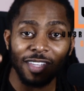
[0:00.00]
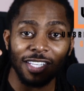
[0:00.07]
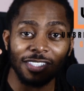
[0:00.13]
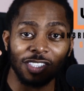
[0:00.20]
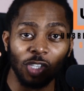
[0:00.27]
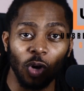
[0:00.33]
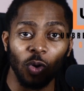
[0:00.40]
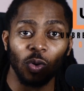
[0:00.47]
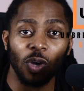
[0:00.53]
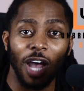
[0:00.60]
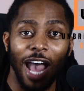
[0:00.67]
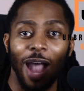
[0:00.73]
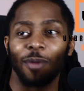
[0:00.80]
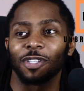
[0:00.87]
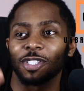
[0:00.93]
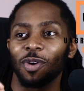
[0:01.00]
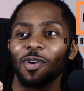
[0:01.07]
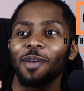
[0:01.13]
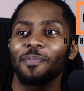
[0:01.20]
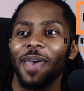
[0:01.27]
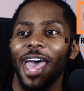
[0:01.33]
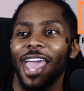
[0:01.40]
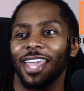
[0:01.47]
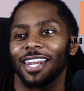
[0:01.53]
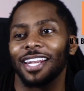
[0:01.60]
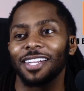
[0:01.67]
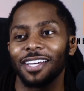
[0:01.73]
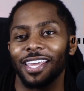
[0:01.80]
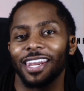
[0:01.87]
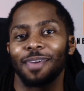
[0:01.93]
So I was going back and
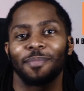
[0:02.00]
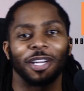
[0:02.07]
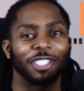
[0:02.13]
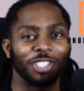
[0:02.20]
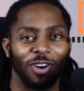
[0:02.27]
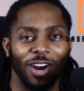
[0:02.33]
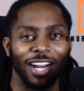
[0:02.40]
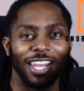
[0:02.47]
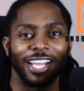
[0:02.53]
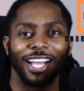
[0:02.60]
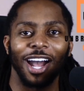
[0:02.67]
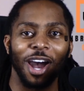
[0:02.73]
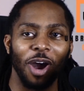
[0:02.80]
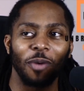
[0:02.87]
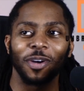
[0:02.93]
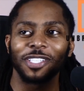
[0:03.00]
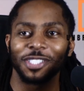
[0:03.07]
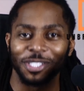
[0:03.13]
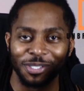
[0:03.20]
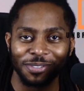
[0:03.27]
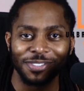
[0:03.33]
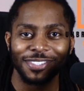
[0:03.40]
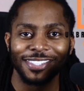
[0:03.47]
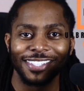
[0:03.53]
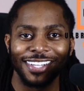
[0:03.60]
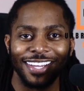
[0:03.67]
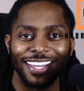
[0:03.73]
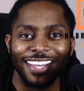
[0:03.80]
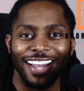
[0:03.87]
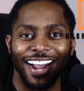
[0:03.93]
looking at my chart like I always do.
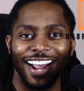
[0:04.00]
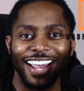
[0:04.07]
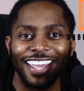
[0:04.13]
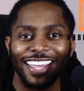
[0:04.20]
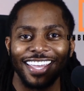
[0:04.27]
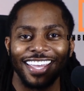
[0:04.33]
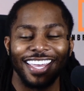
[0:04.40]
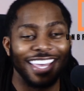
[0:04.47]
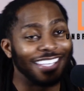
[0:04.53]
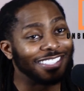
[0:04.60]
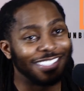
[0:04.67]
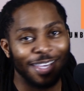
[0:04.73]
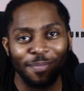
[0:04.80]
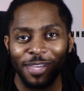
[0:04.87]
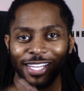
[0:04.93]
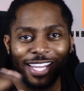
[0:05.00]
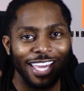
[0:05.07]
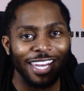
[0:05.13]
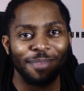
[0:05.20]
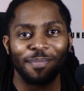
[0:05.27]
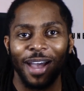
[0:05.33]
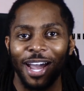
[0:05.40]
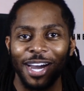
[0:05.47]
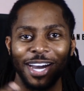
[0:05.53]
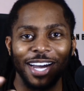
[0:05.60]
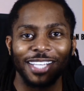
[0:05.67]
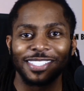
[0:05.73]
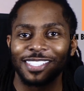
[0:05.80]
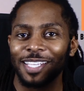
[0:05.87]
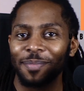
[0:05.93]
All right. Simulating my
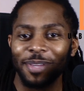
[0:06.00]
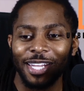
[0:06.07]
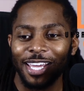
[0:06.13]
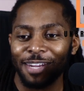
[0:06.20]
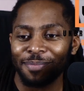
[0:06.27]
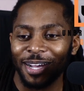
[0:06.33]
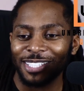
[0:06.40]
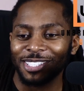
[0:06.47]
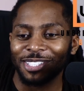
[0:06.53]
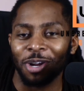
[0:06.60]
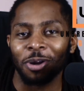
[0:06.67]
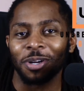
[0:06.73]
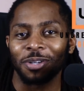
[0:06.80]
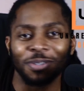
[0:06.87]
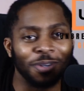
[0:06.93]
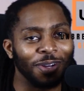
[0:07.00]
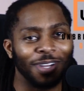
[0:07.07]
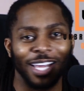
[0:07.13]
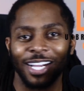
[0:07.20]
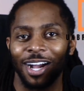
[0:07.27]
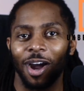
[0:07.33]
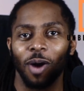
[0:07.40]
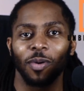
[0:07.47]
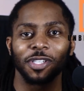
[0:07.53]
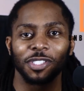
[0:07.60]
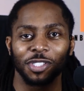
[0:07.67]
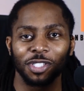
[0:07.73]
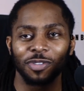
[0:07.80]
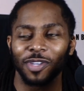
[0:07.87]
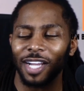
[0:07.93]
circle like I always
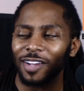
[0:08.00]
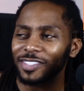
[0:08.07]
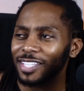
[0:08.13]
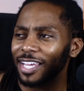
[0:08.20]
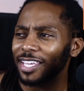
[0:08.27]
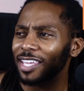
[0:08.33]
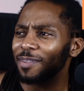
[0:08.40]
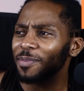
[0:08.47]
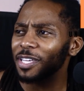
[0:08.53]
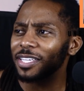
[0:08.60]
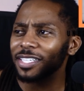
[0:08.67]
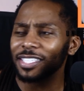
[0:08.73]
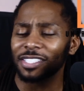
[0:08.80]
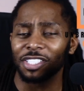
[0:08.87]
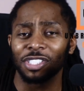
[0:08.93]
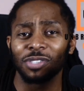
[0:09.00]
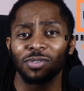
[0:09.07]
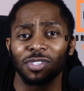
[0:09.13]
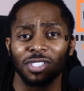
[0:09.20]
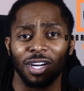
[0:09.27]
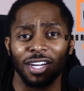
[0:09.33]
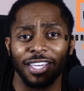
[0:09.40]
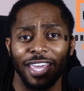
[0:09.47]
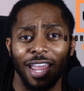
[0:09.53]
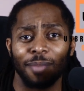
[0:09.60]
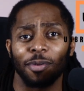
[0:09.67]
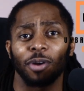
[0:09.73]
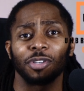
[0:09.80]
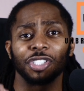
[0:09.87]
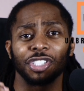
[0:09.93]
do, and I was like, it'd be good to turn the
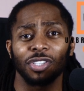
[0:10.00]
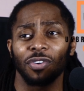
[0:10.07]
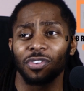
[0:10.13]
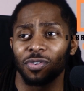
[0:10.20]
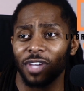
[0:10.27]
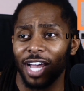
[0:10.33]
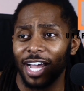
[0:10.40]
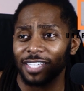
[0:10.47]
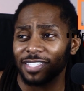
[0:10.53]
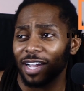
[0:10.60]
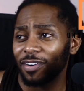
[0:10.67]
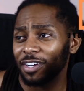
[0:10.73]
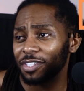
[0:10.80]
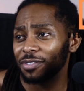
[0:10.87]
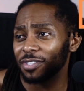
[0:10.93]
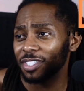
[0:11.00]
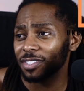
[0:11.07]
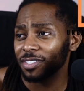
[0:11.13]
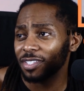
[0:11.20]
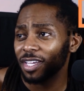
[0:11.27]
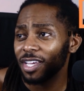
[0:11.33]
camera on and show you guys how I do this.